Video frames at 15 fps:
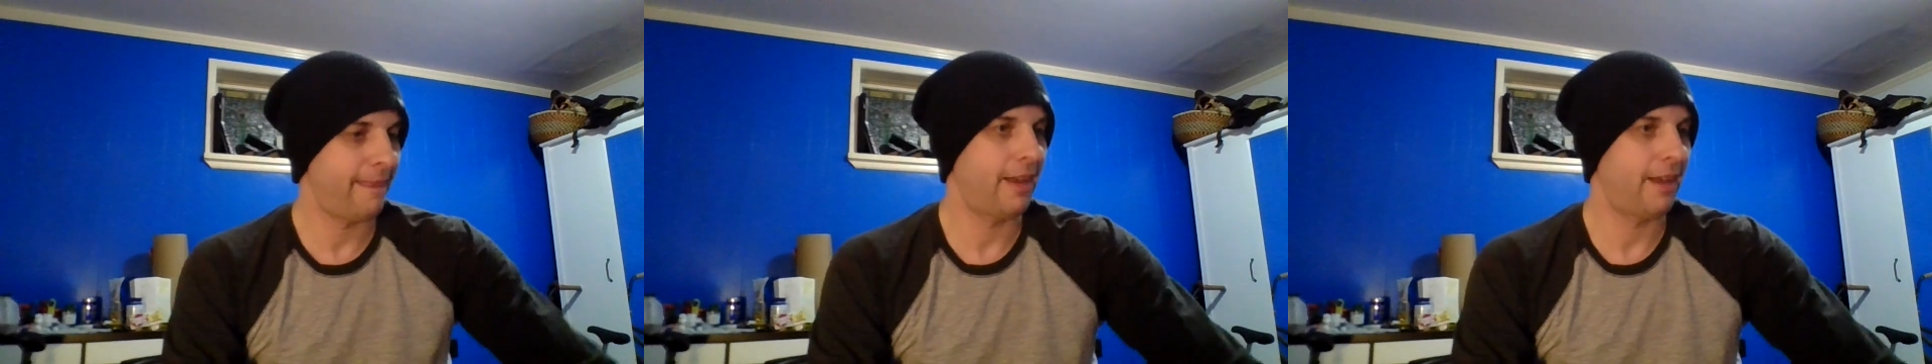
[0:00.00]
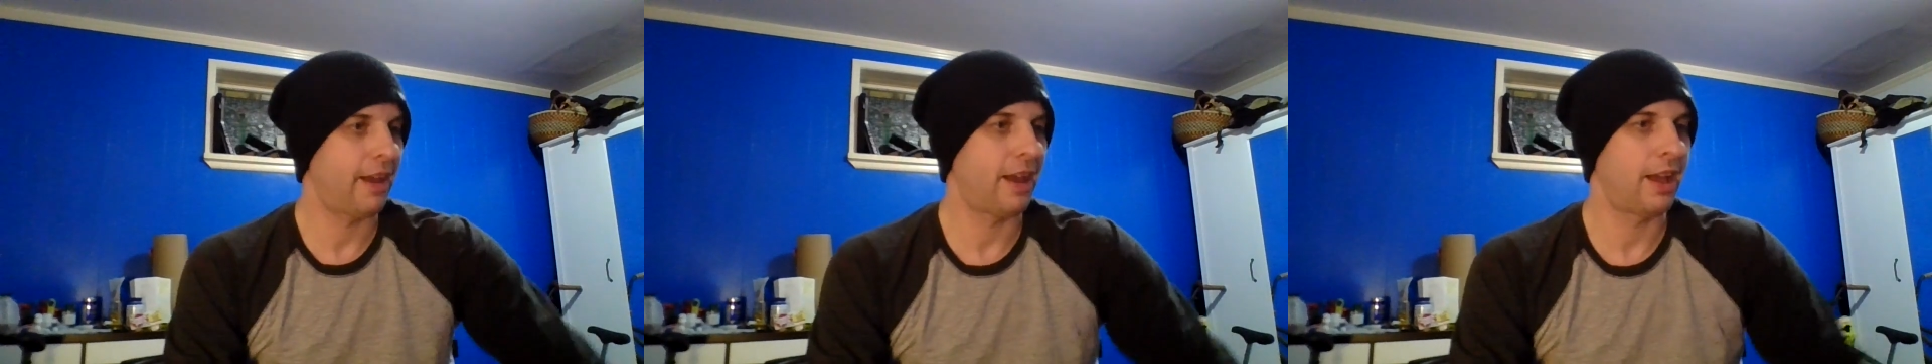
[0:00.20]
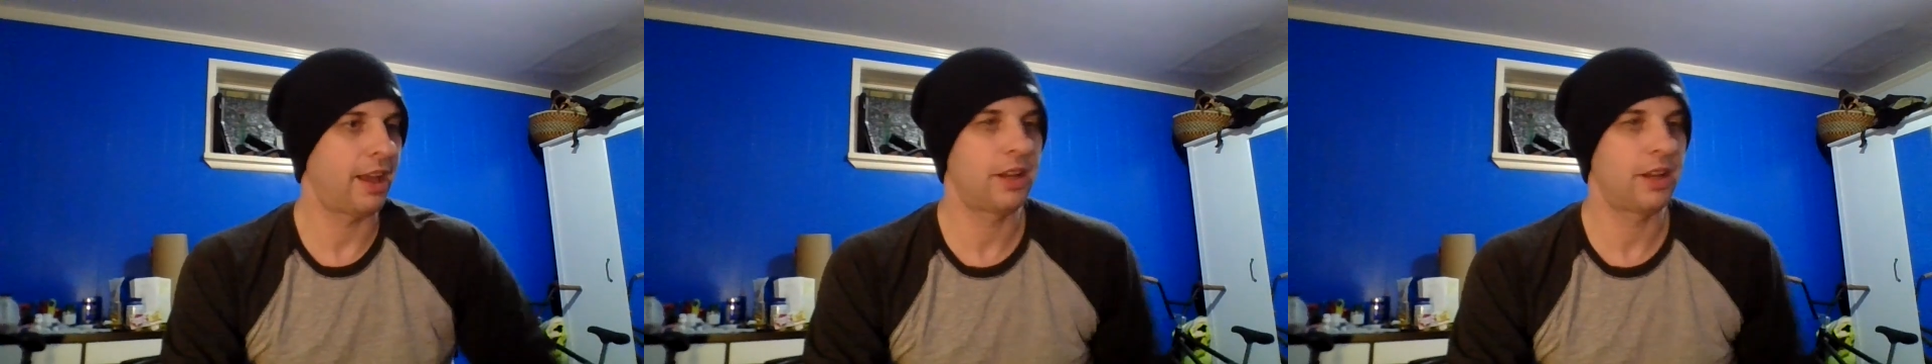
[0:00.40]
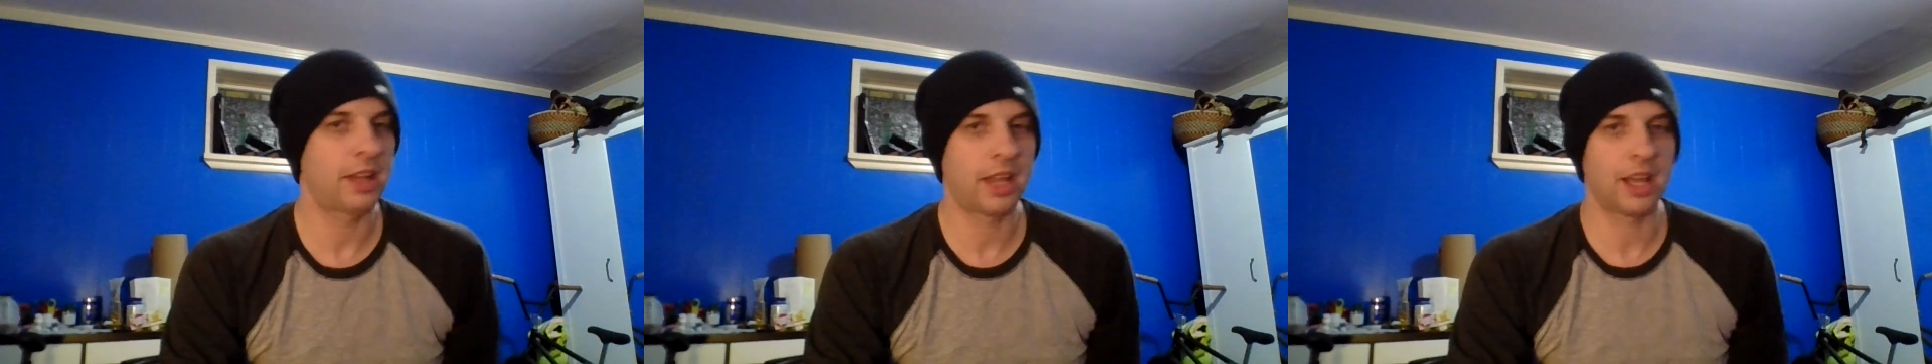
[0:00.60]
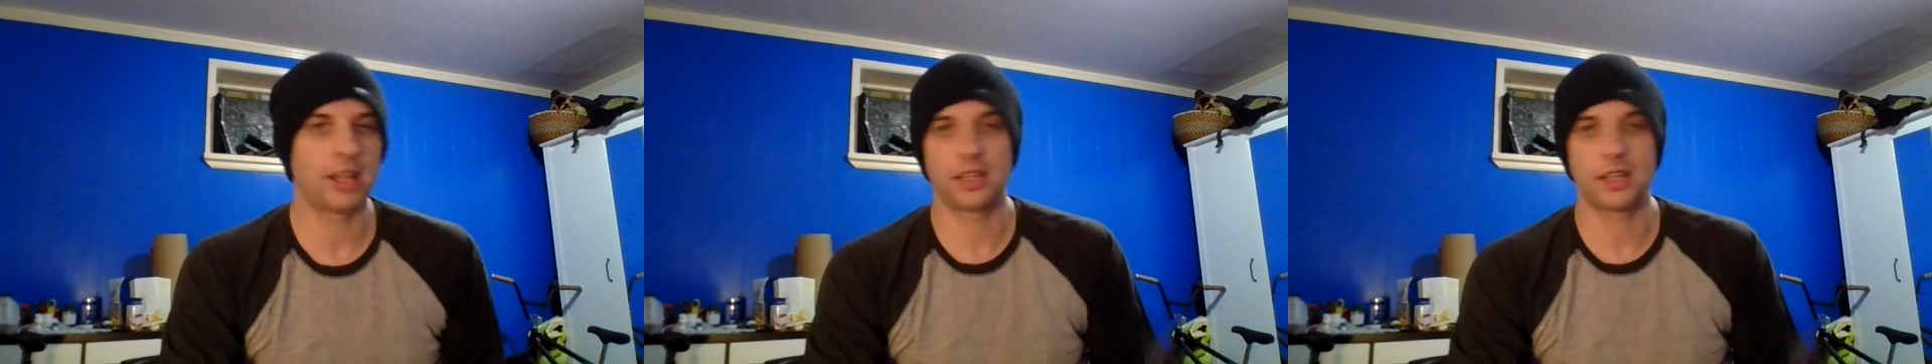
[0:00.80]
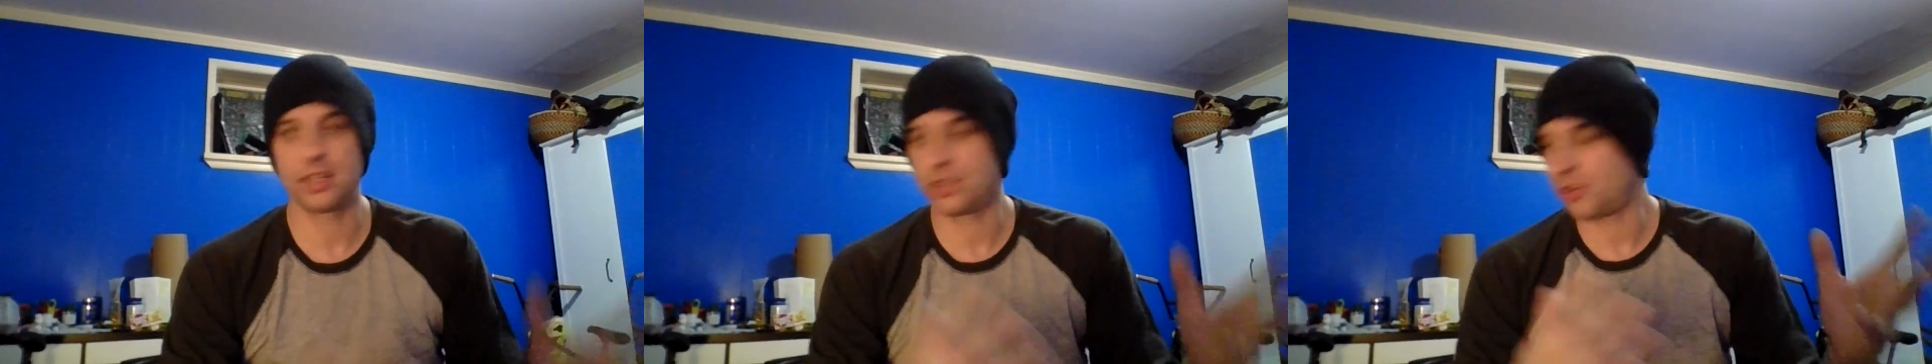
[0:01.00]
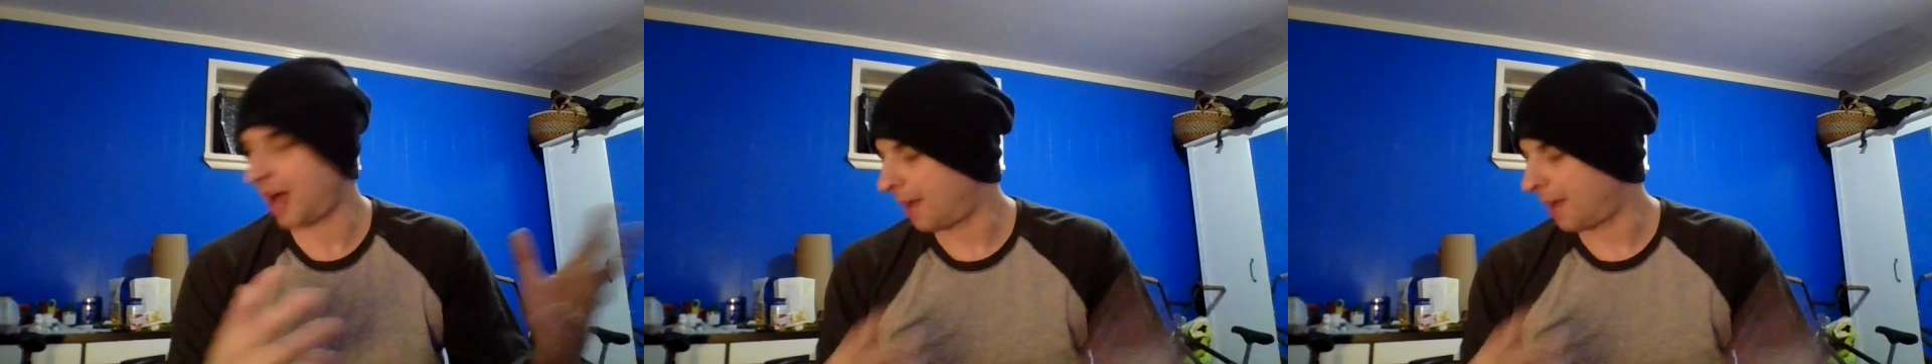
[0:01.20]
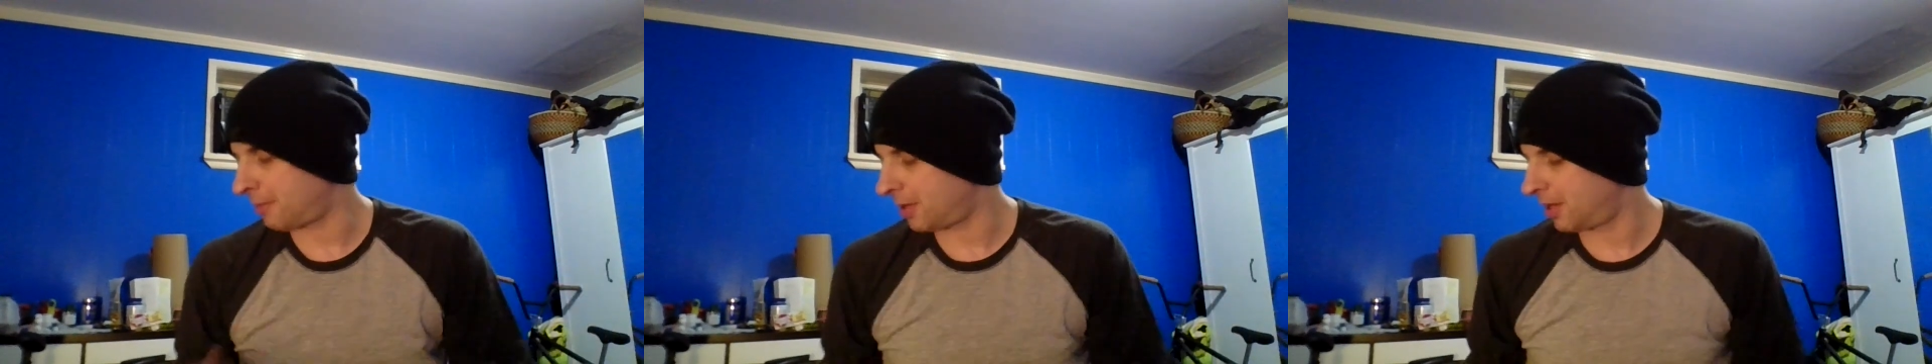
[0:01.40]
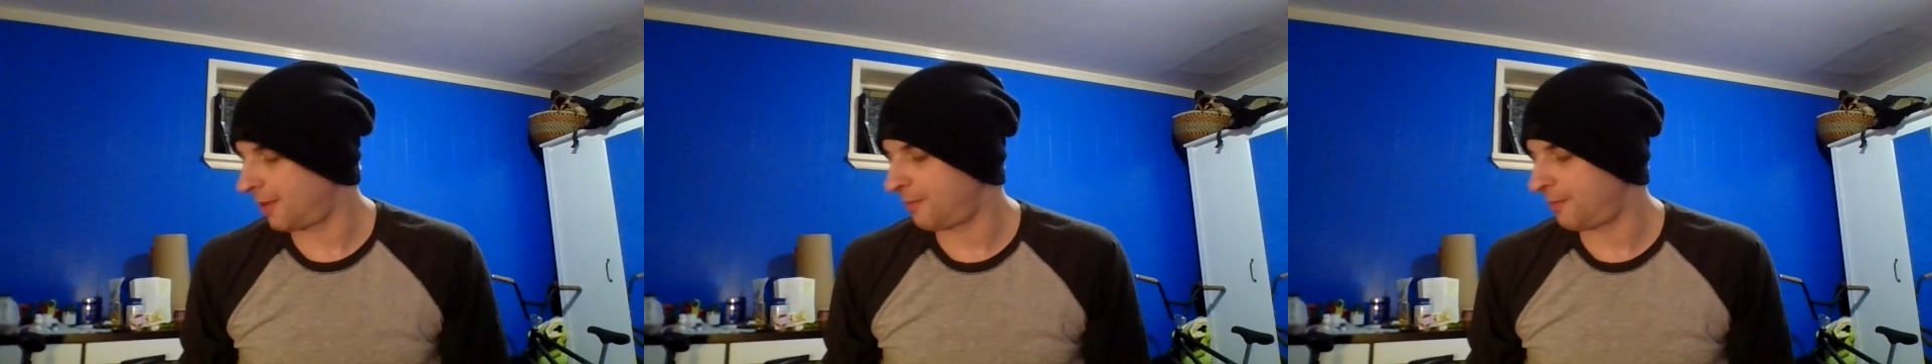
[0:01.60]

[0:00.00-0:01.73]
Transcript: and you get the strap.